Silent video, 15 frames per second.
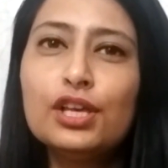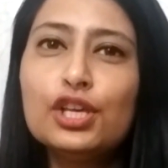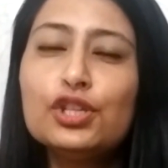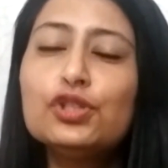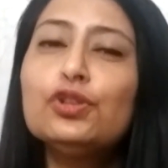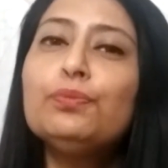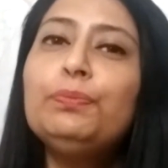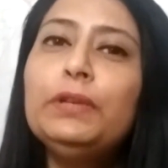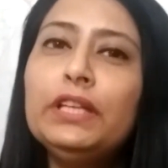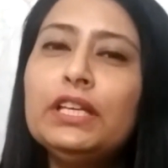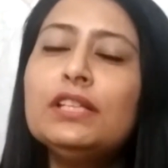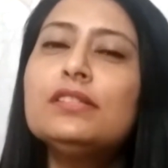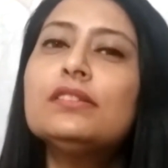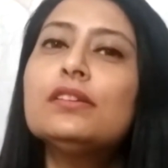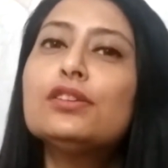So
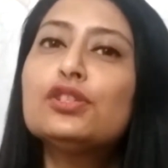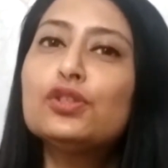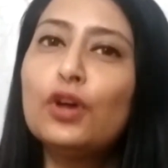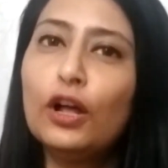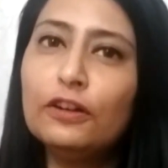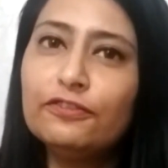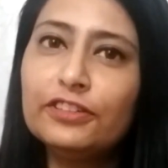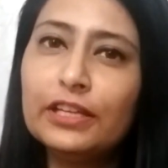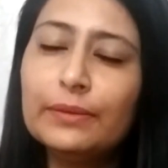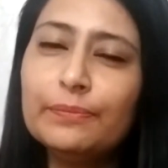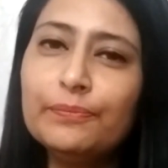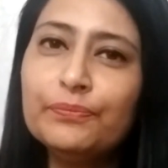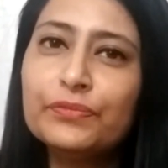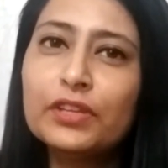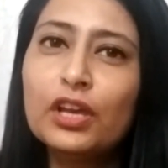please solve them.
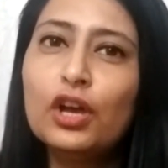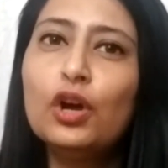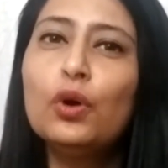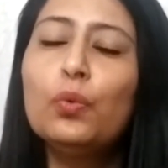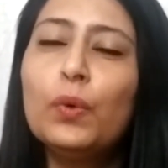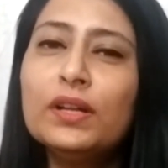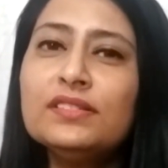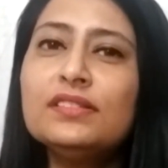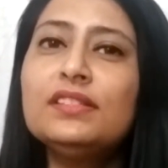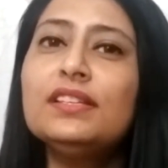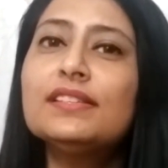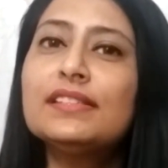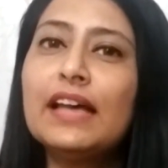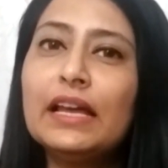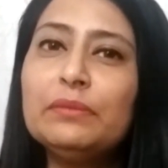Once the
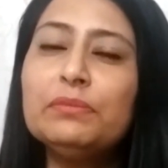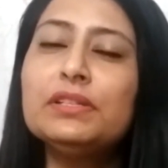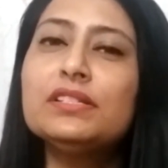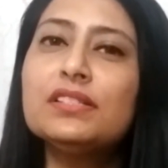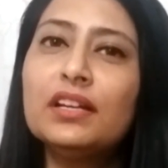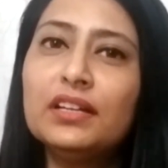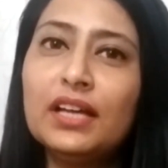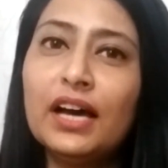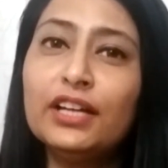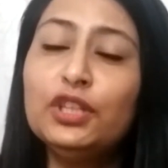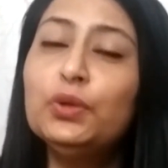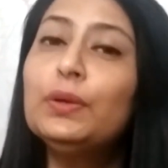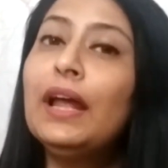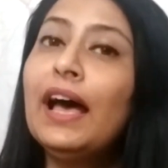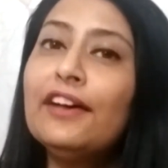assignments are done,
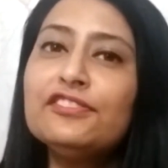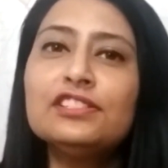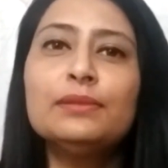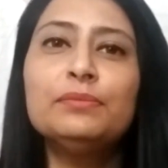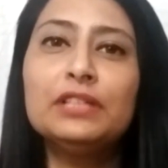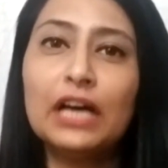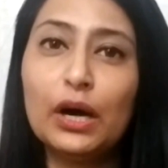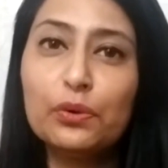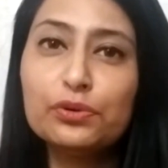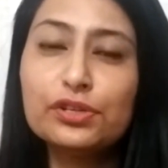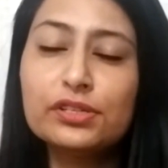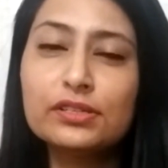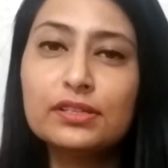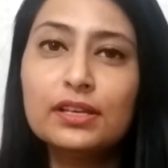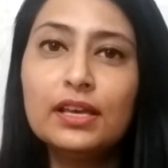you'll have some
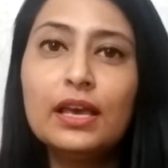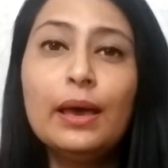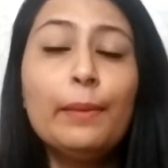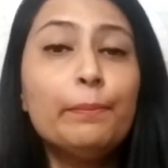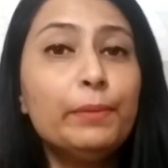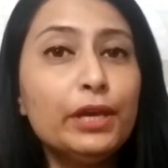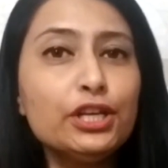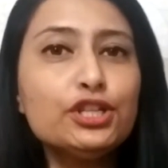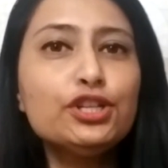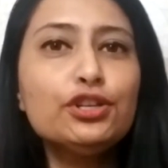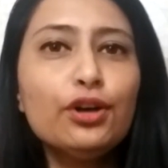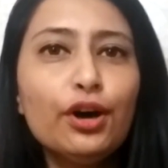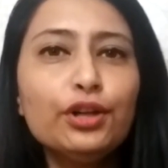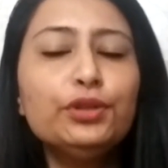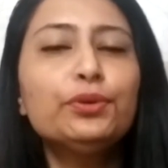doubts. Make
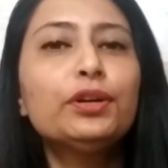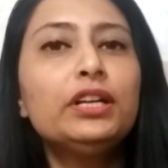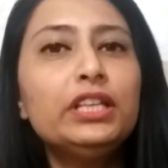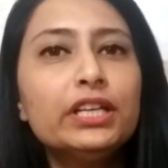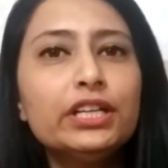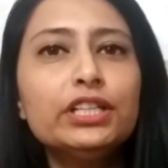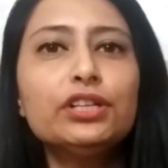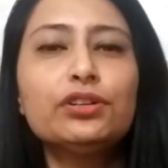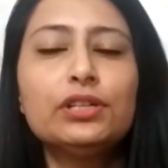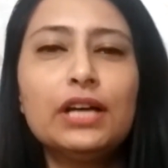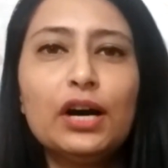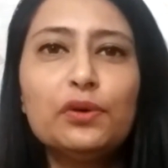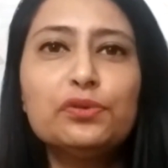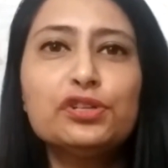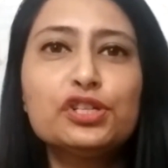sure you clear your
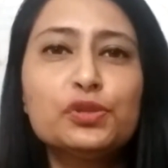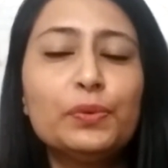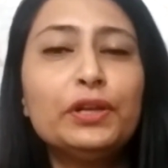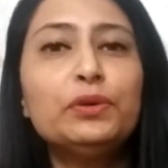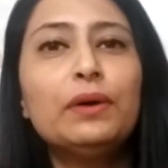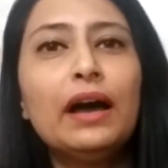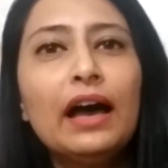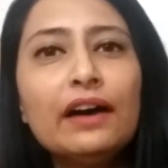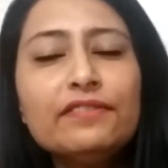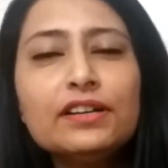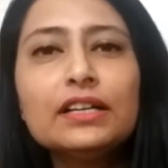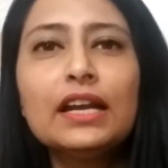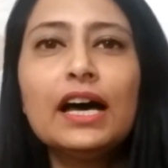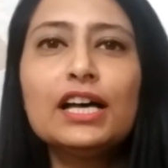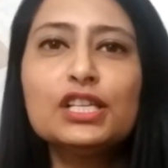doubts when you have a
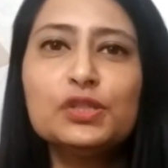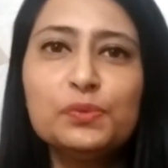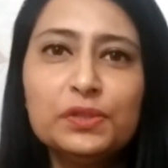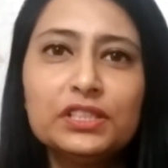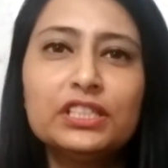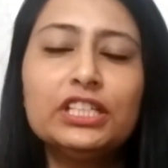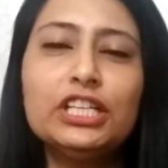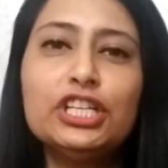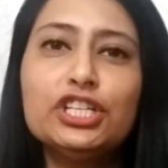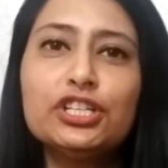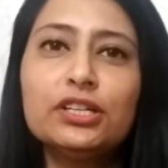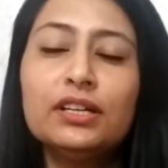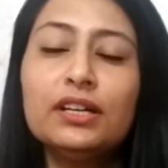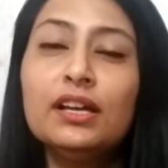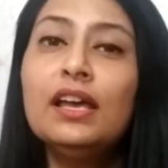class with the
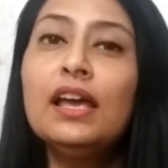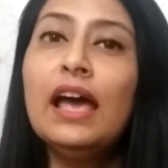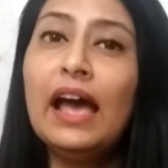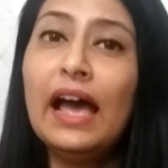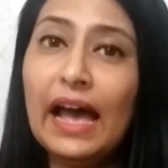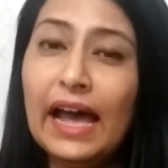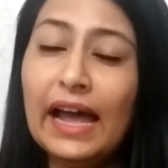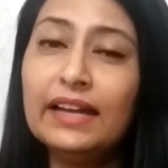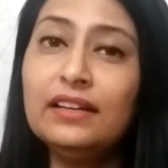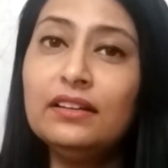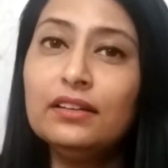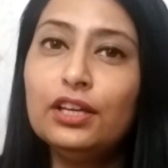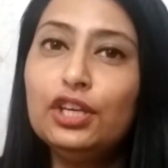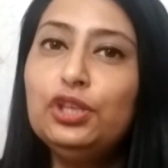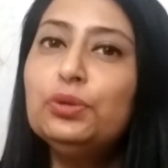teacher and
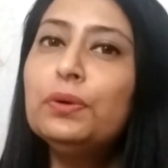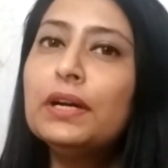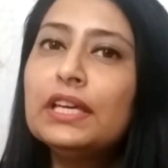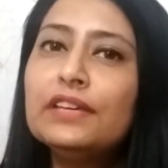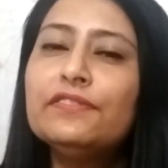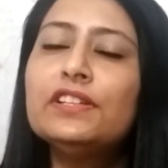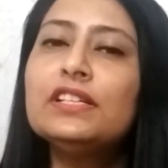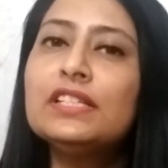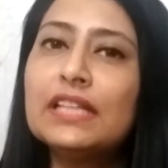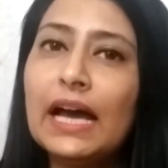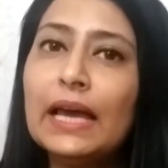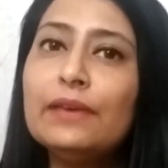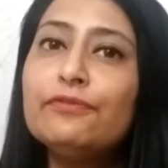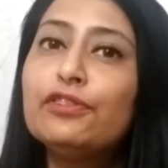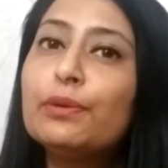you are given
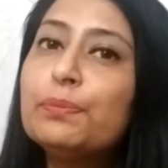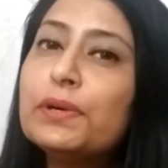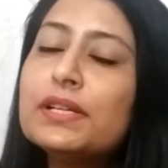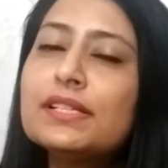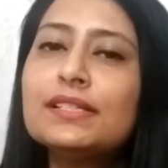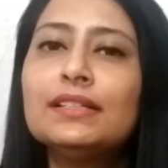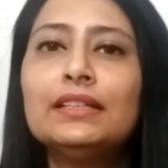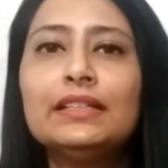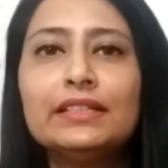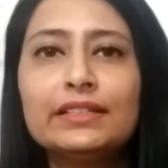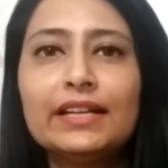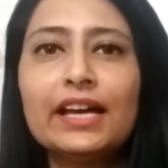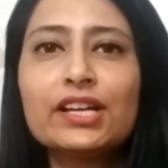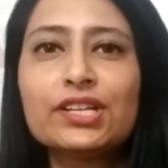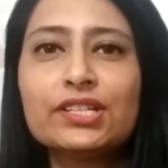time for personal
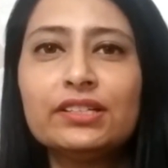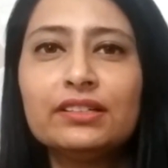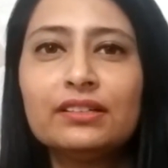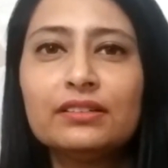interaction.